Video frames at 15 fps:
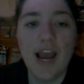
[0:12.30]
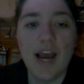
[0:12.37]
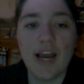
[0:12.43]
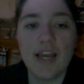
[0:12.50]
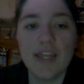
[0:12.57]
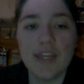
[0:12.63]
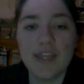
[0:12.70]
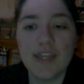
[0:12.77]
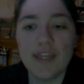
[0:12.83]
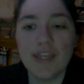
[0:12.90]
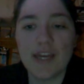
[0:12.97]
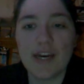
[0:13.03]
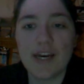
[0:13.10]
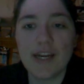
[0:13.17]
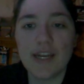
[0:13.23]
I
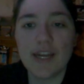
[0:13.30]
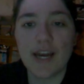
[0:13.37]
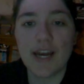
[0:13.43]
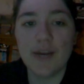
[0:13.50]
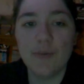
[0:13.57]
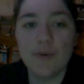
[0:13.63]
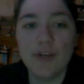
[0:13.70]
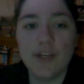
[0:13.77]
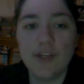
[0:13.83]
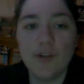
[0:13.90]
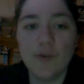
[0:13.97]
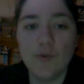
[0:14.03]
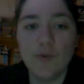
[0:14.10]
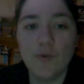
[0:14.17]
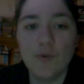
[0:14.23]
thought I would
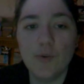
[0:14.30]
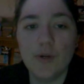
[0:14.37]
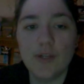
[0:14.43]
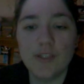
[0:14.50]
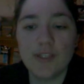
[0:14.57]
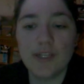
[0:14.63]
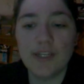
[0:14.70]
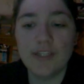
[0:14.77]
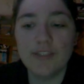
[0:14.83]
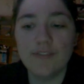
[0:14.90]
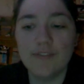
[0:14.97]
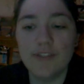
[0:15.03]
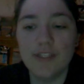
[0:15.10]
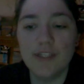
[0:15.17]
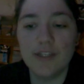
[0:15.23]
do today's
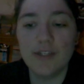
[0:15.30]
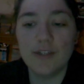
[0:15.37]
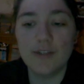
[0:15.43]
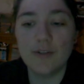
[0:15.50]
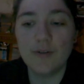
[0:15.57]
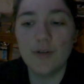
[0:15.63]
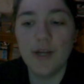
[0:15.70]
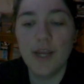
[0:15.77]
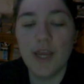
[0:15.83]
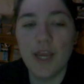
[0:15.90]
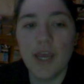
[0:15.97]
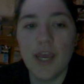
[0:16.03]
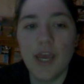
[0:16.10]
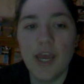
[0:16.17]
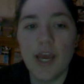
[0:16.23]
video
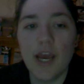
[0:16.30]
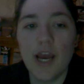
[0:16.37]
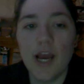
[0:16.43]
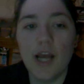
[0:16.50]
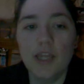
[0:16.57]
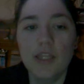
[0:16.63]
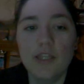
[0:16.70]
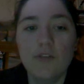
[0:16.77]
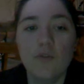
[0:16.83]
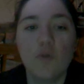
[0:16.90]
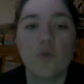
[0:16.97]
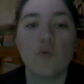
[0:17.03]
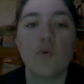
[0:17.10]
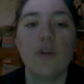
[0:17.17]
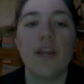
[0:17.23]
a little
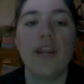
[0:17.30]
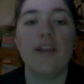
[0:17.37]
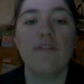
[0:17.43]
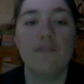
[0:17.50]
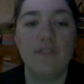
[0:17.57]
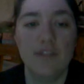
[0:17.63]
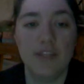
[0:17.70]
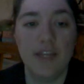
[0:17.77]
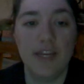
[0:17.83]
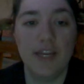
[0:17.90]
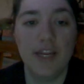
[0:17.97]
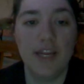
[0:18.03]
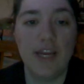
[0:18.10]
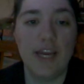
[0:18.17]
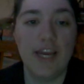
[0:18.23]

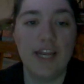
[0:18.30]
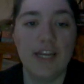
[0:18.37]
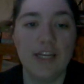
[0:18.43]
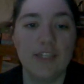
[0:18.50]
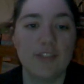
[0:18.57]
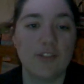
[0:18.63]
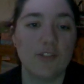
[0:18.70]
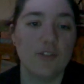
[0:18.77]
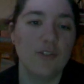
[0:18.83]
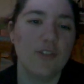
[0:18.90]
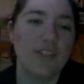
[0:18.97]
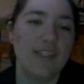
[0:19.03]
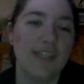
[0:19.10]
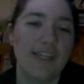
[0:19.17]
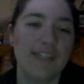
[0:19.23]
creatively, and so you
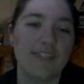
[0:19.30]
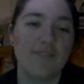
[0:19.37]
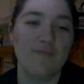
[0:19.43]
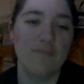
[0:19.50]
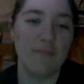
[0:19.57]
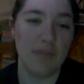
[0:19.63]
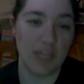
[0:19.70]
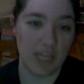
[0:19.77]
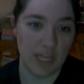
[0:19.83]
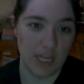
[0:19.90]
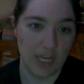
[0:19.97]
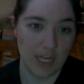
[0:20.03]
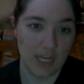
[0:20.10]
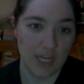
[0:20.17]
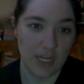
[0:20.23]
see less of
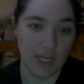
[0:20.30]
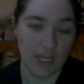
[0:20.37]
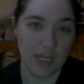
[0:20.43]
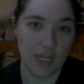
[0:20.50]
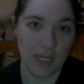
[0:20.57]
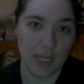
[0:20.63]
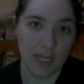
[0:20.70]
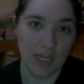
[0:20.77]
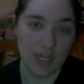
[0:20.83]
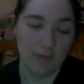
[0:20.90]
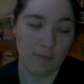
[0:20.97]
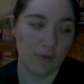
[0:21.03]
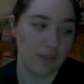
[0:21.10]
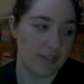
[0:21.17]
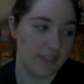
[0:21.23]
me,
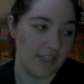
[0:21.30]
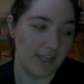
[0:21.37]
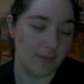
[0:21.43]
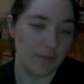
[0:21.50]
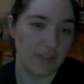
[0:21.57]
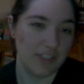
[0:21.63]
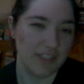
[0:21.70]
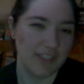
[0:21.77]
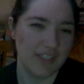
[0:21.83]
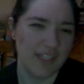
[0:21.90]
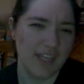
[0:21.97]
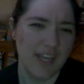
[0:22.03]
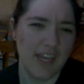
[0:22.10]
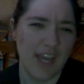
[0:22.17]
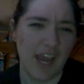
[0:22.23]
per se, because
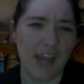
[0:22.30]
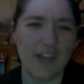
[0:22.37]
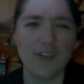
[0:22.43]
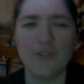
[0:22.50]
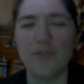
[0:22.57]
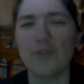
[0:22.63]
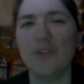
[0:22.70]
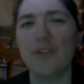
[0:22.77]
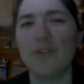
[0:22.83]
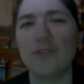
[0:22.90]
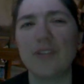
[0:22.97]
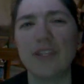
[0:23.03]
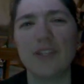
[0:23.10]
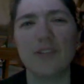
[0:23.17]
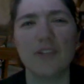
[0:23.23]
I know you
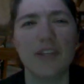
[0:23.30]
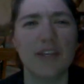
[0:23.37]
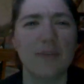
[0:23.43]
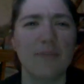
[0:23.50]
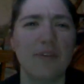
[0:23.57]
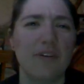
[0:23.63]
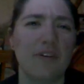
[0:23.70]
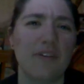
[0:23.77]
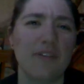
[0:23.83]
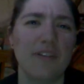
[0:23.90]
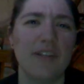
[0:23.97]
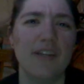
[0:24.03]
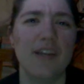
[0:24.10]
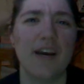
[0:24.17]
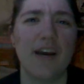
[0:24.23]
don't like looking at me all
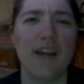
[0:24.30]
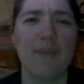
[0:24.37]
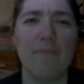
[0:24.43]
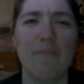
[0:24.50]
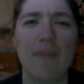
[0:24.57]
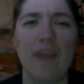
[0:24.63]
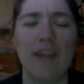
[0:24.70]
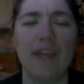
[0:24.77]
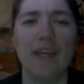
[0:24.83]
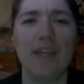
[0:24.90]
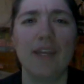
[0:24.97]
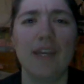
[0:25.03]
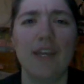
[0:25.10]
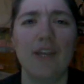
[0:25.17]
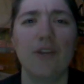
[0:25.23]
the time, and
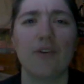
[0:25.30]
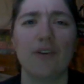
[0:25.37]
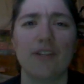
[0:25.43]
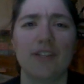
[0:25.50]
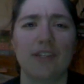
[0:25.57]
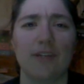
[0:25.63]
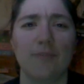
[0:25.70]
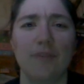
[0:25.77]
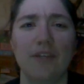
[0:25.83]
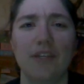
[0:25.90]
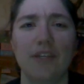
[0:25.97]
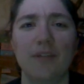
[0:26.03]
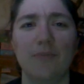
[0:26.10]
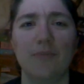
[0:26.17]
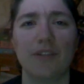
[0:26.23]
you already saw
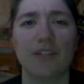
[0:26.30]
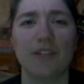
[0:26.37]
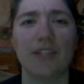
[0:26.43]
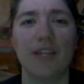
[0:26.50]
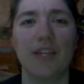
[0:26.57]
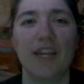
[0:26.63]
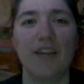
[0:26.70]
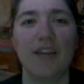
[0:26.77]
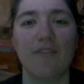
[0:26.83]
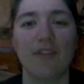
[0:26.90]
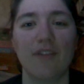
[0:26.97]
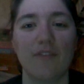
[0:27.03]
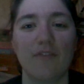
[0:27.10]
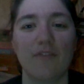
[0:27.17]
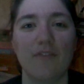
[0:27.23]
me once today for
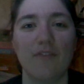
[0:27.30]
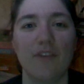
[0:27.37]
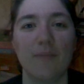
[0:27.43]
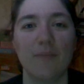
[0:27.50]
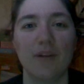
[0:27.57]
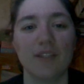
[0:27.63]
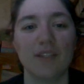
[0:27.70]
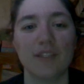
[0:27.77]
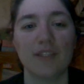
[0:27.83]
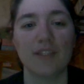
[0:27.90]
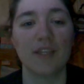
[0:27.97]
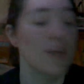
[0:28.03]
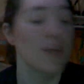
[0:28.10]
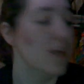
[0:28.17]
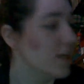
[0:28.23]
like fifteen minutes.
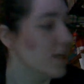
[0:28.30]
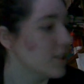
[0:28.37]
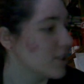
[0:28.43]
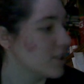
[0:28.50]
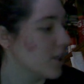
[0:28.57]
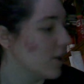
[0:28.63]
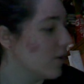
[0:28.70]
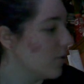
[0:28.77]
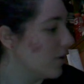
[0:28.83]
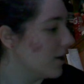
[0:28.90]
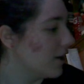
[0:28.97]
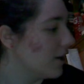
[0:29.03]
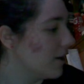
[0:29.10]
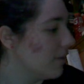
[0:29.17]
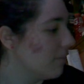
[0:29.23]
So,
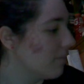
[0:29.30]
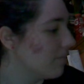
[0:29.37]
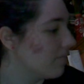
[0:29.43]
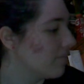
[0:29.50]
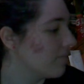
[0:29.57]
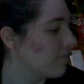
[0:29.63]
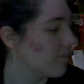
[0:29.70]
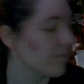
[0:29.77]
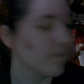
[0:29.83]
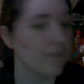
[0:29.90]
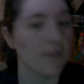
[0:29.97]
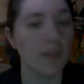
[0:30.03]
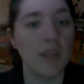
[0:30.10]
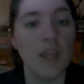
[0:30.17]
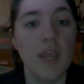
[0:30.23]
um,
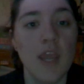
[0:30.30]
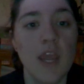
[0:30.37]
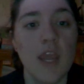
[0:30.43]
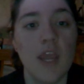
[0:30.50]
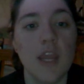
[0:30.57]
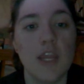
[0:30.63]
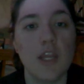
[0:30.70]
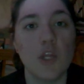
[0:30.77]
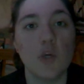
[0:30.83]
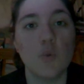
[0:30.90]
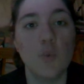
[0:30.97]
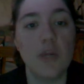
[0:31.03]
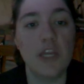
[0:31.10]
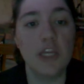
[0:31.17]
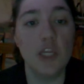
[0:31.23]
here
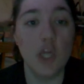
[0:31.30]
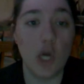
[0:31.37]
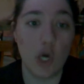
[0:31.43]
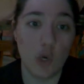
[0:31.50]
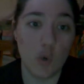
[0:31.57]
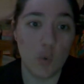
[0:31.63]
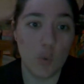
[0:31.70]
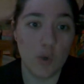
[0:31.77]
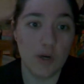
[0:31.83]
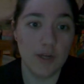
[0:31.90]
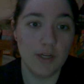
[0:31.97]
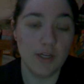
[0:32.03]
we go.